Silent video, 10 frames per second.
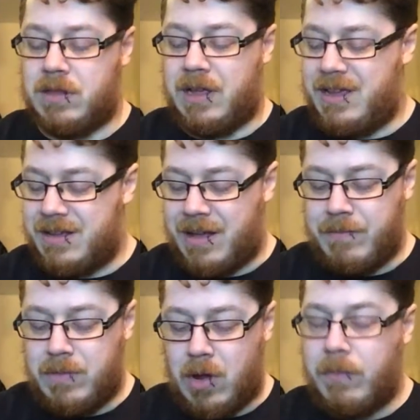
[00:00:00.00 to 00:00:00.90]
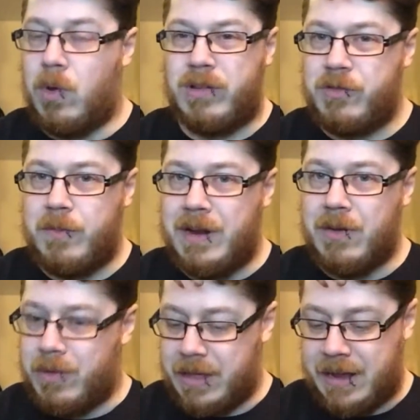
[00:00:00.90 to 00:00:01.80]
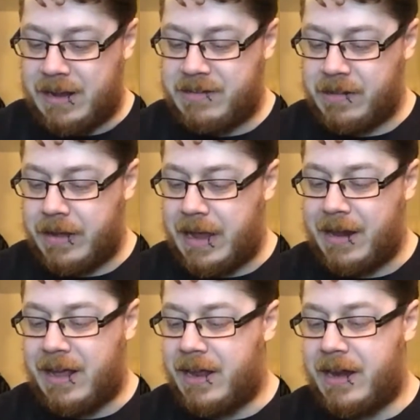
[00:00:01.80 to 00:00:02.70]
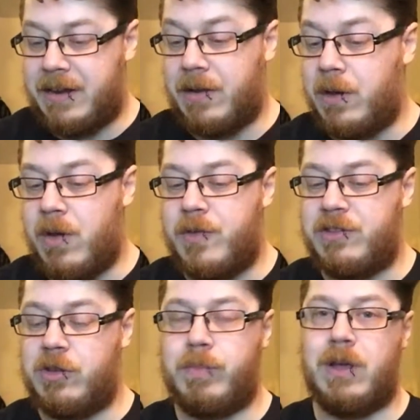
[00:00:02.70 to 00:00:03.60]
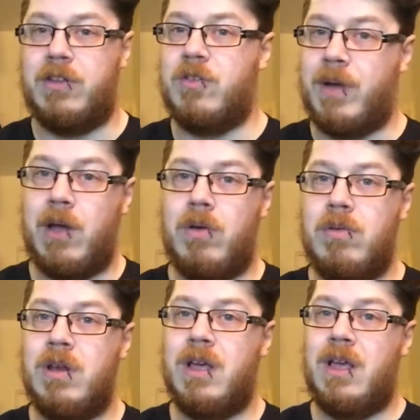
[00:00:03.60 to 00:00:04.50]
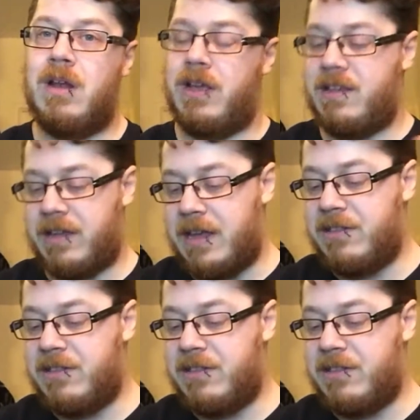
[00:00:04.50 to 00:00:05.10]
like I'm not as familiar with it, and it's like, and I don't know if it's just because of my own, like you say,